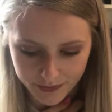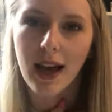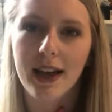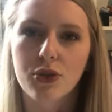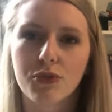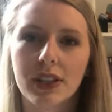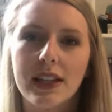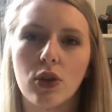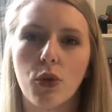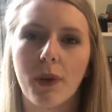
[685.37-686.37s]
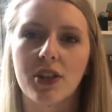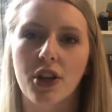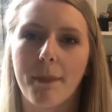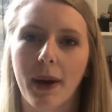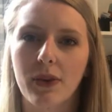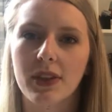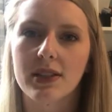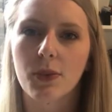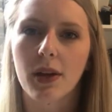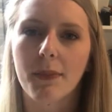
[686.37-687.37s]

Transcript: I don't really know much about this one,